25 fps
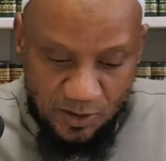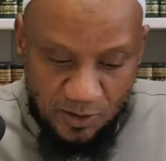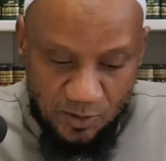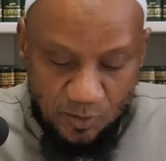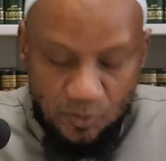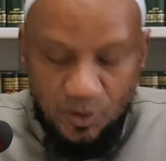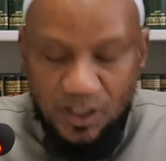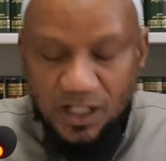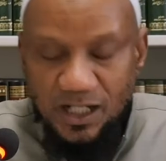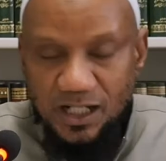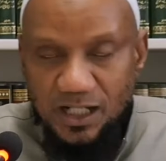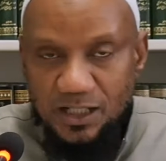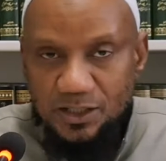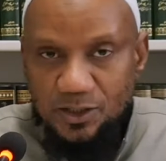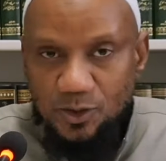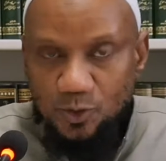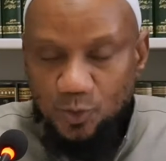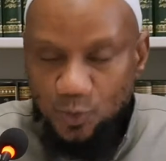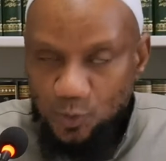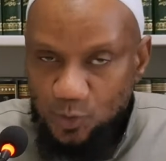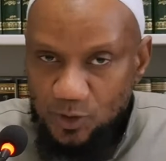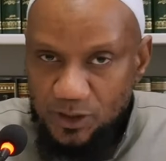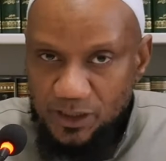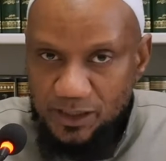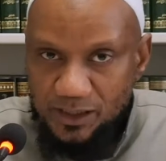the
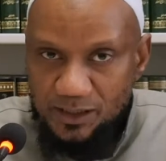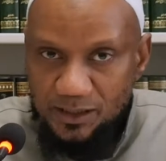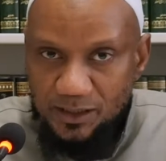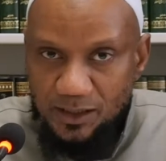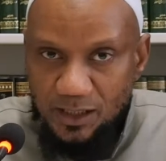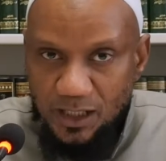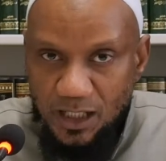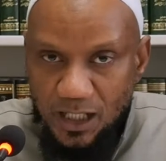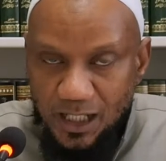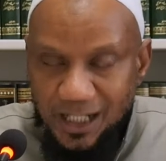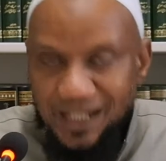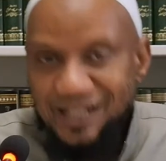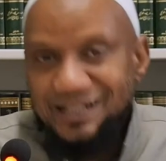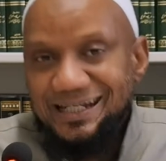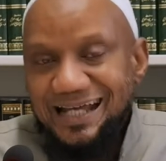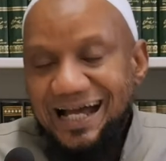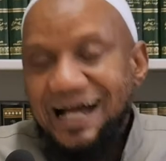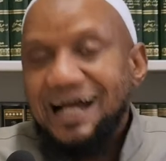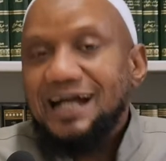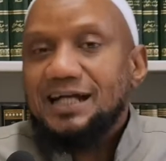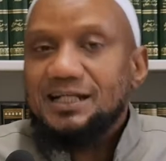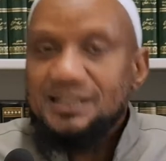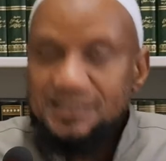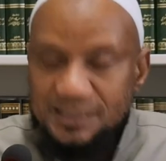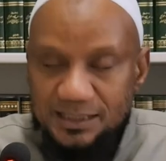ruling and
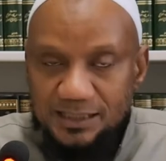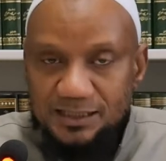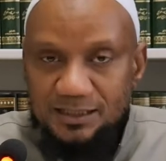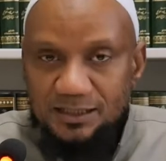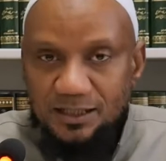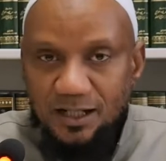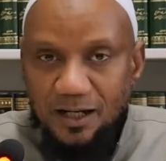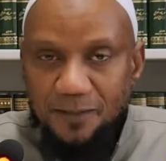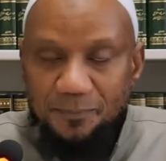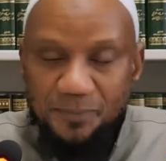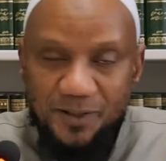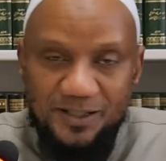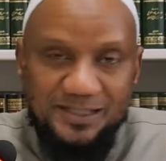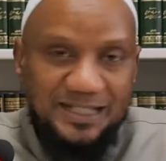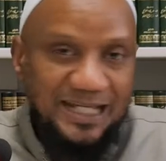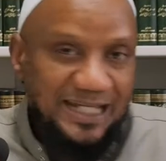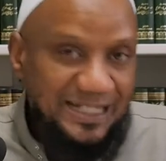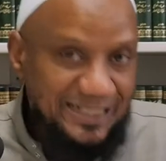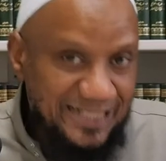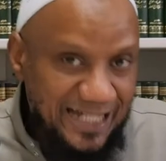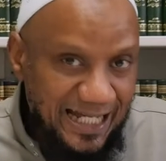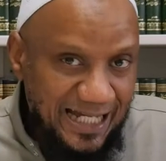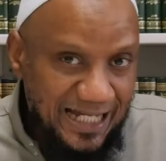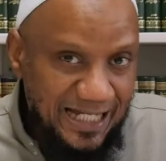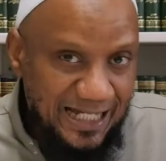acting upon
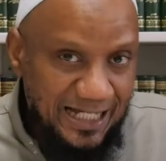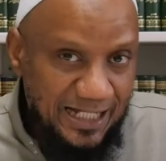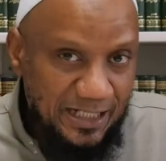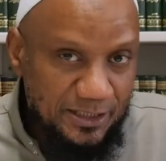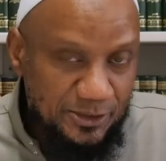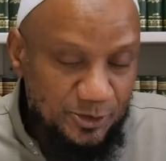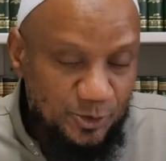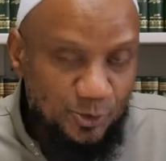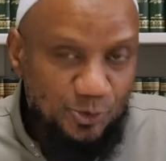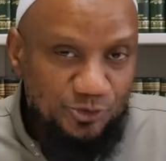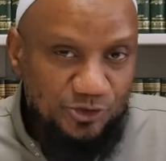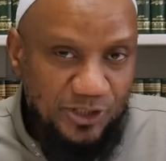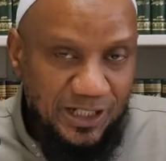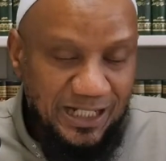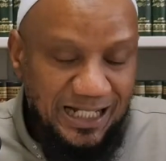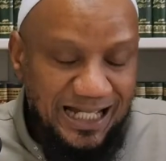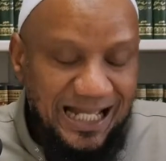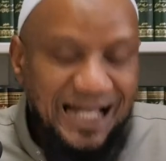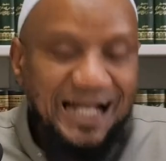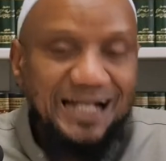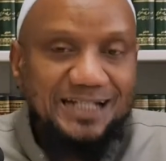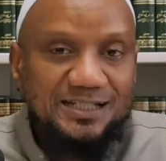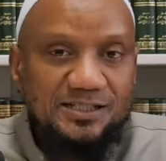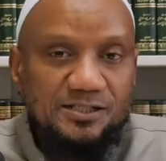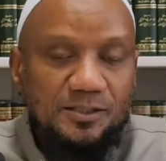
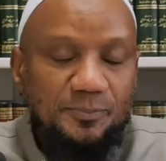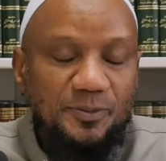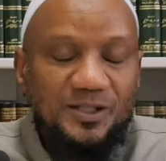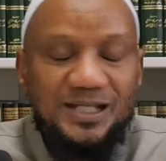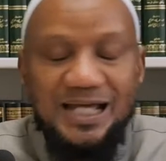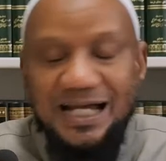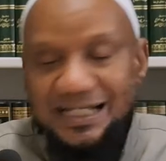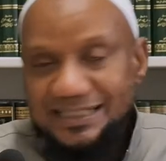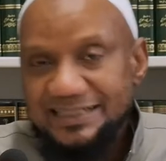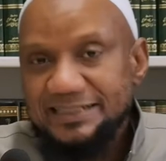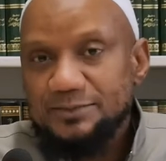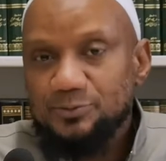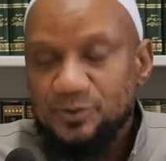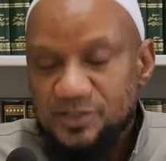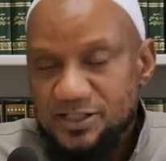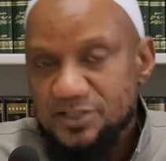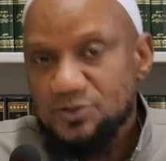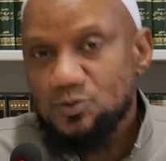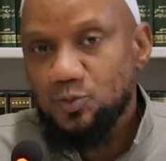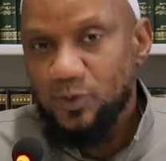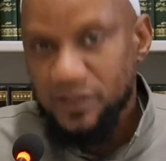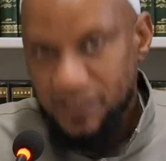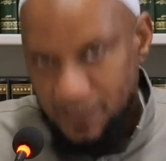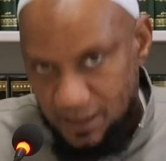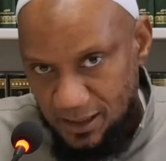acting upon a hadith which is
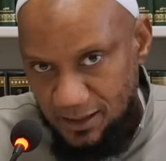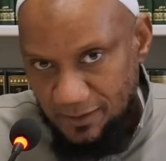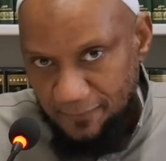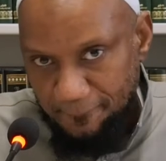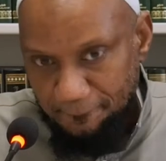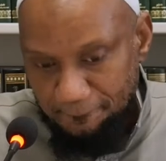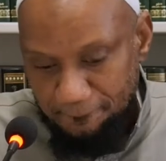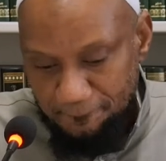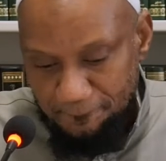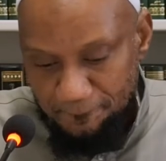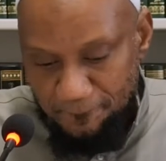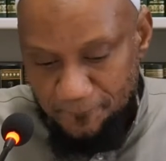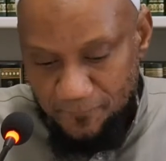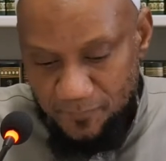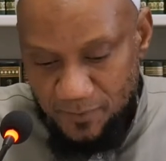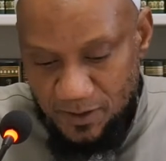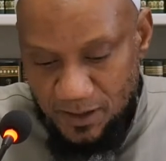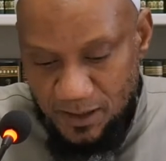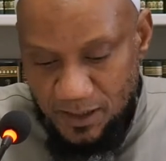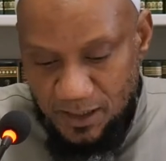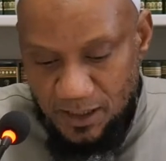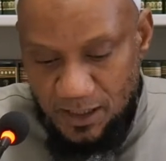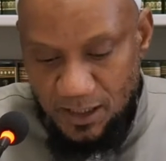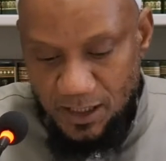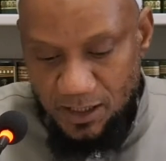weak.
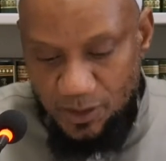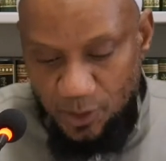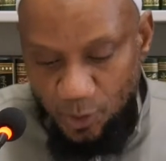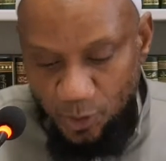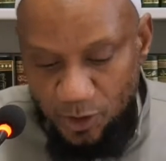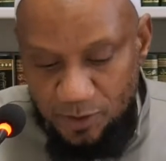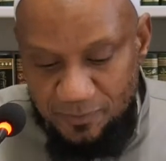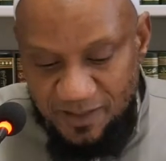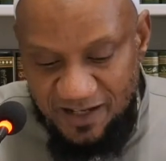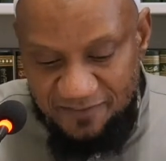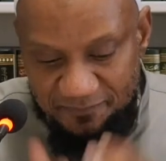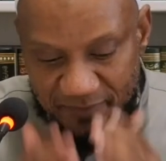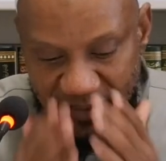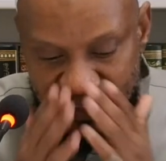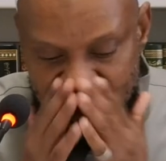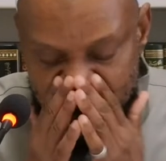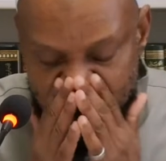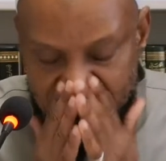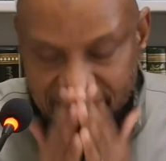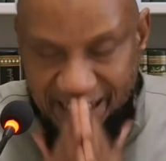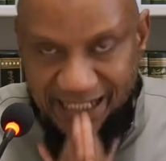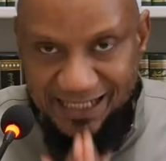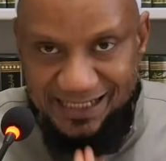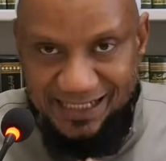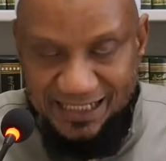The ulama have
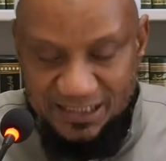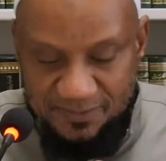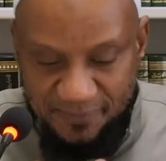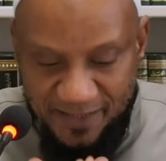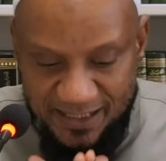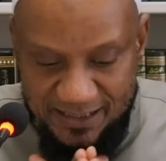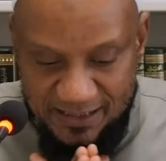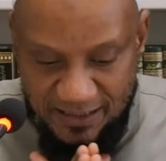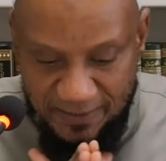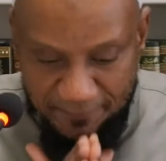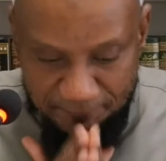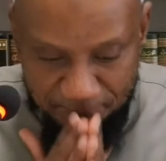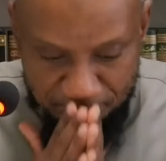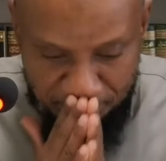mentioned that this matter,